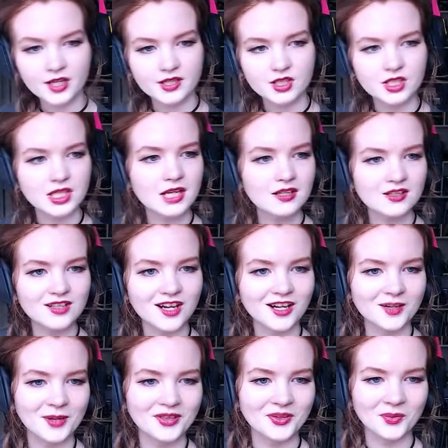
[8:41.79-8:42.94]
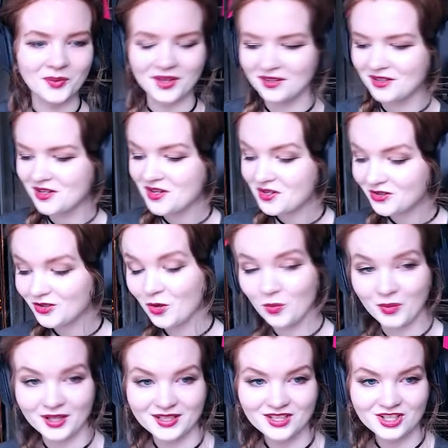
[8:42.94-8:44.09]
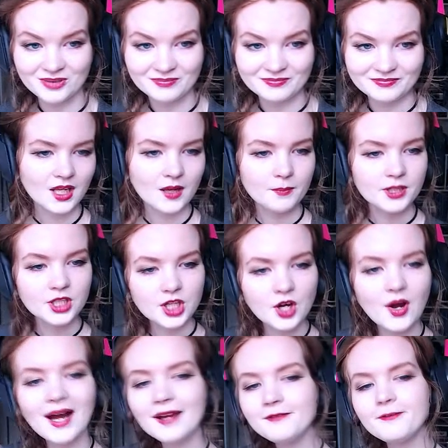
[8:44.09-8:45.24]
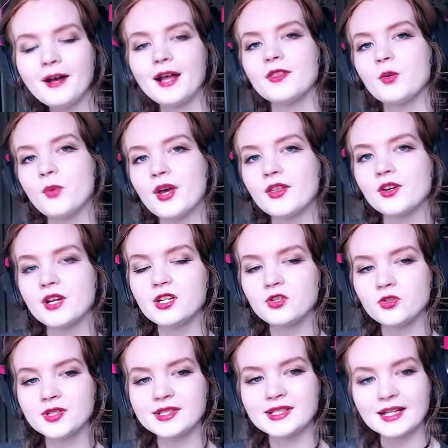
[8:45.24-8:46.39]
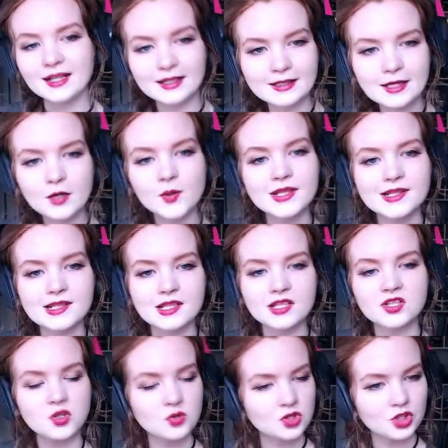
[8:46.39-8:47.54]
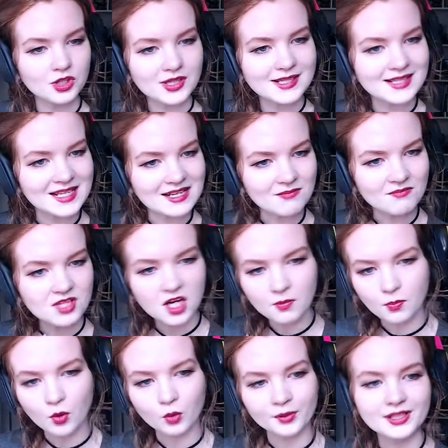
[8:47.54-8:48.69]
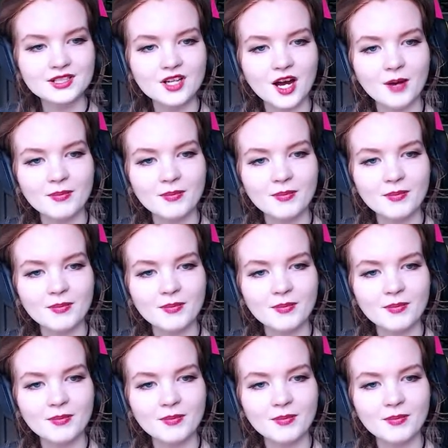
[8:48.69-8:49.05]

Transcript: Sorry, I just tend to talk about the weather so much. But you know, I find the weather interesting. I know it's usually deemed a boring